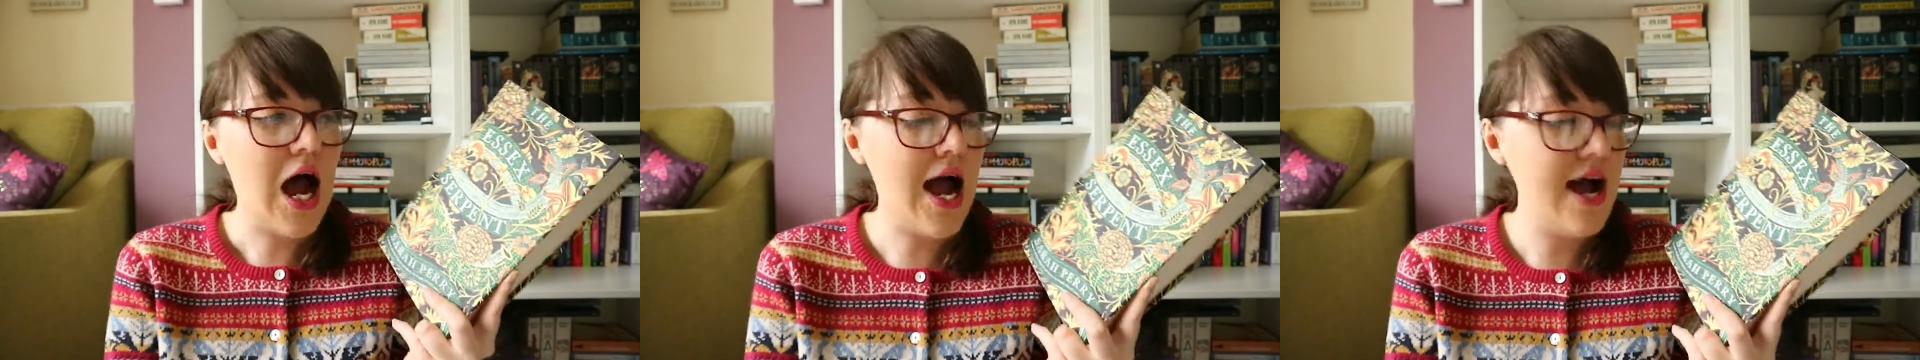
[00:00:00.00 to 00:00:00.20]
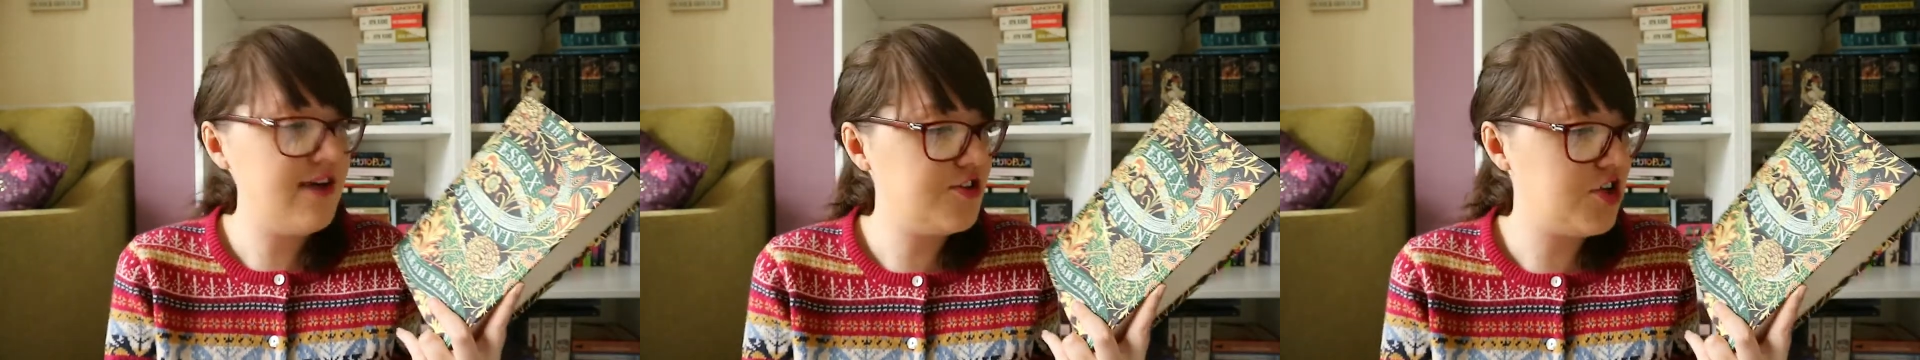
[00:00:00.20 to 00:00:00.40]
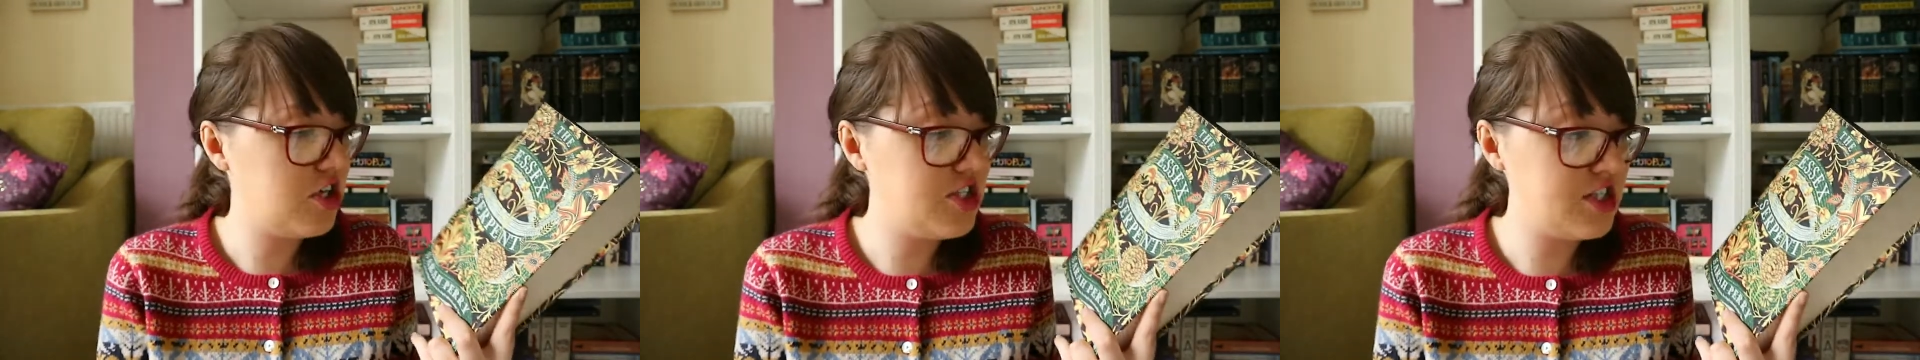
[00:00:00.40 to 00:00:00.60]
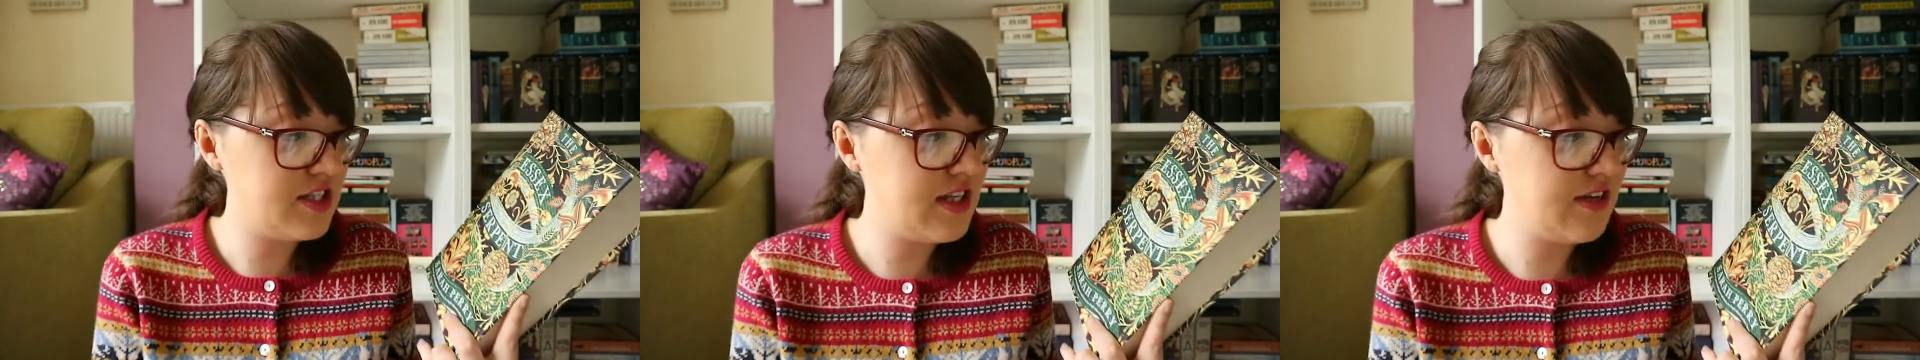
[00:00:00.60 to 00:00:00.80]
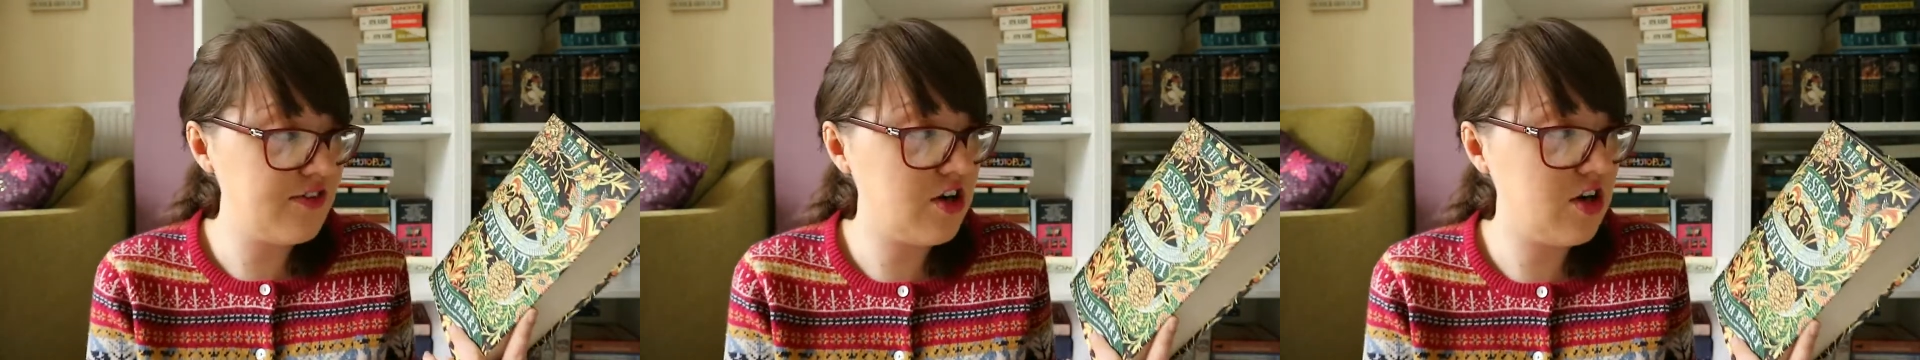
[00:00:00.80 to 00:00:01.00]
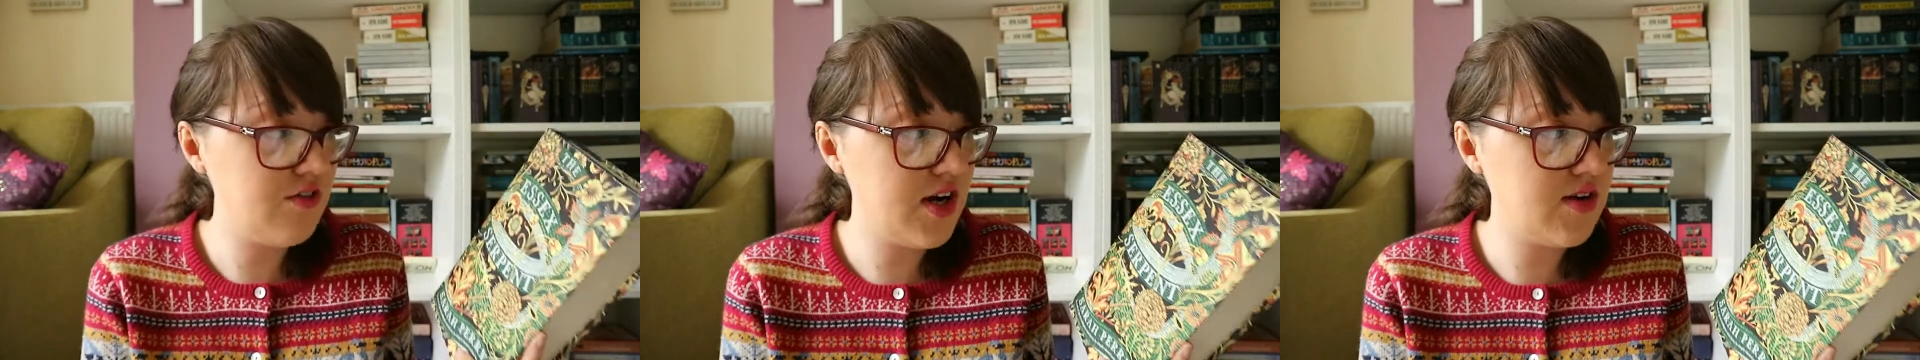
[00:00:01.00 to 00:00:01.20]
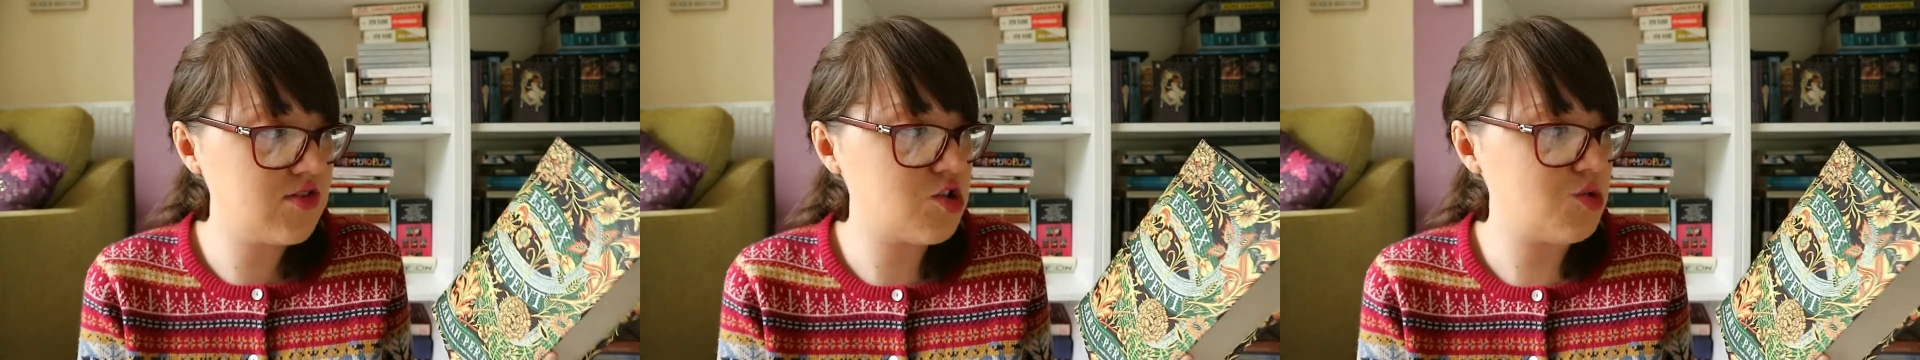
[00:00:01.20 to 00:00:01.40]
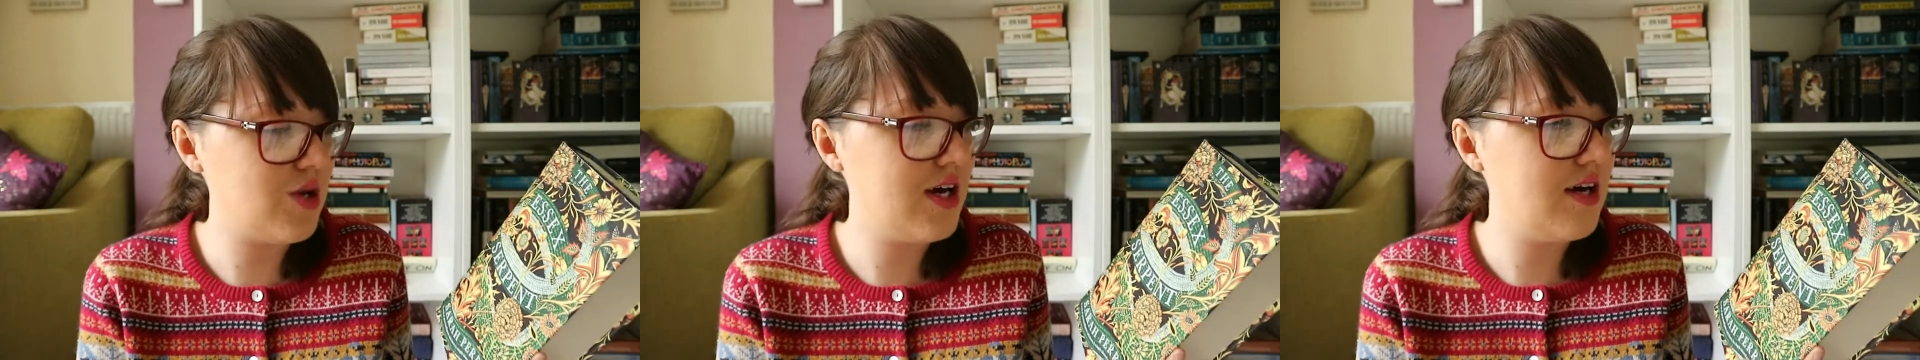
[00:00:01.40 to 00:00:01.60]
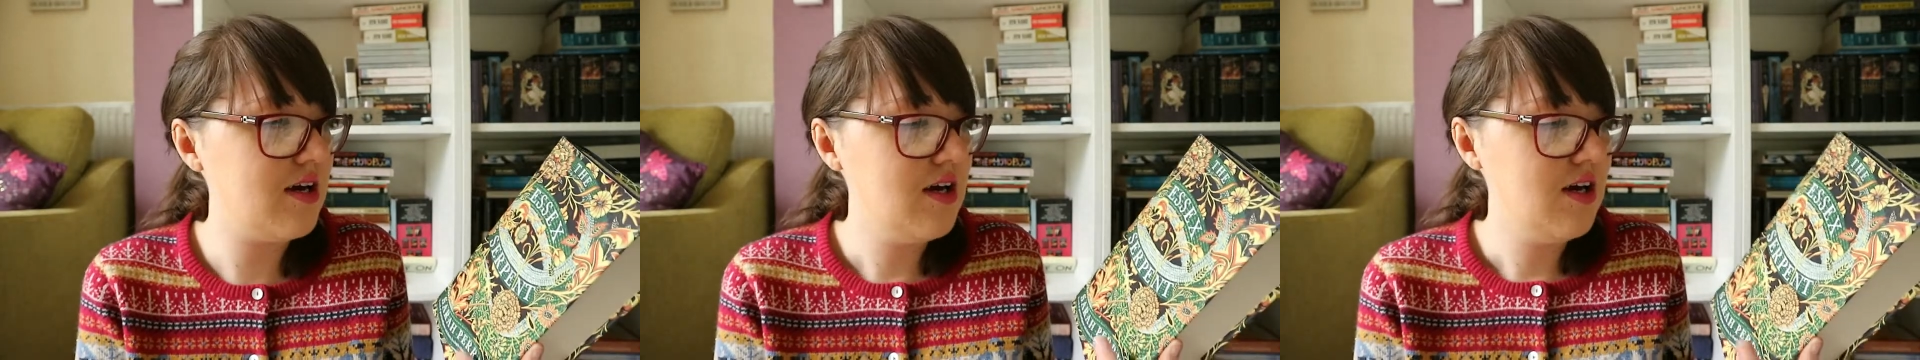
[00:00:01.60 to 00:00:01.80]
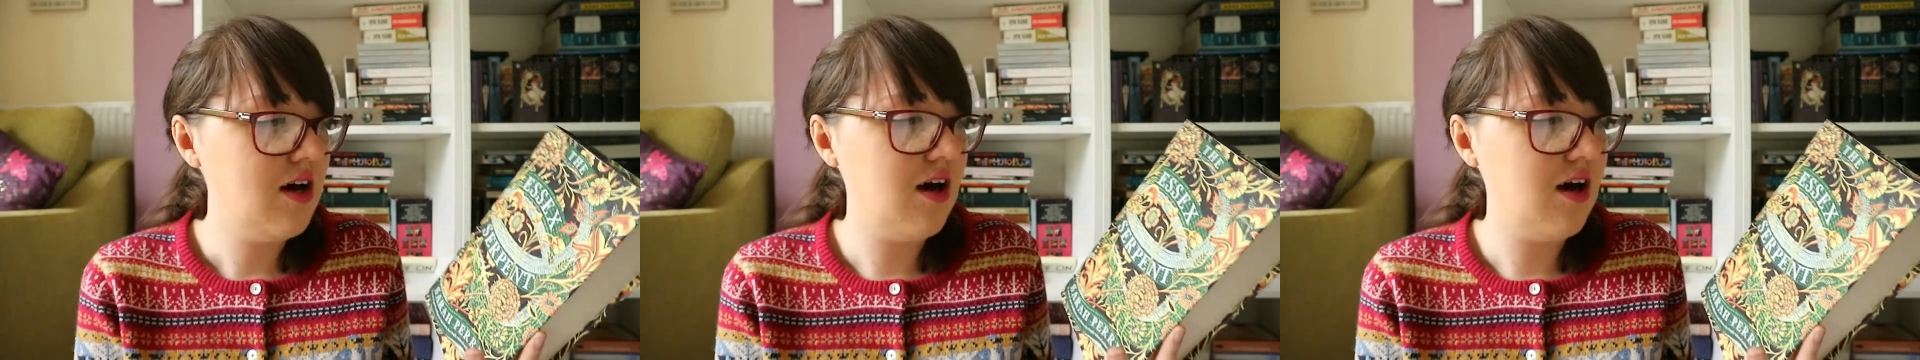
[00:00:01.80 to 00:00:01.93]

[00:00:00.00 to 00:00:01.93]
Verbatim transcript: and I just never got round to it.